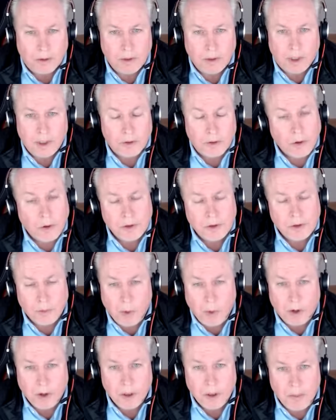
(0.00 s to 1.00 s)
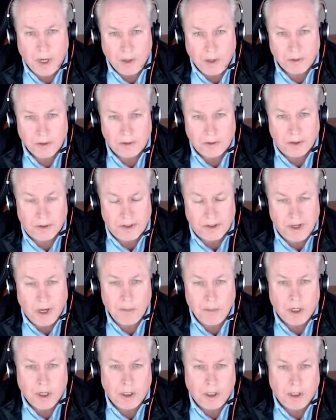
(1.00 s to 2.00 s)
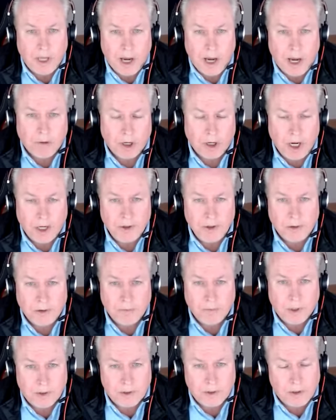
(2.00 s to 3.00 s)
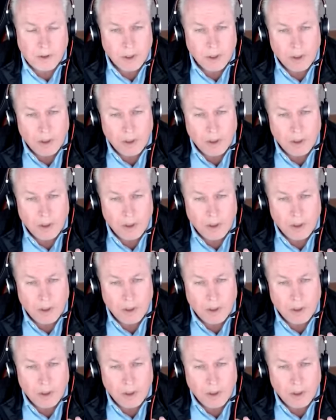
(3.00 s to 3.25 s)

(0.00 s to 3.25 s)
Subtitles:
And they're also worried about systemic and aggregation risk.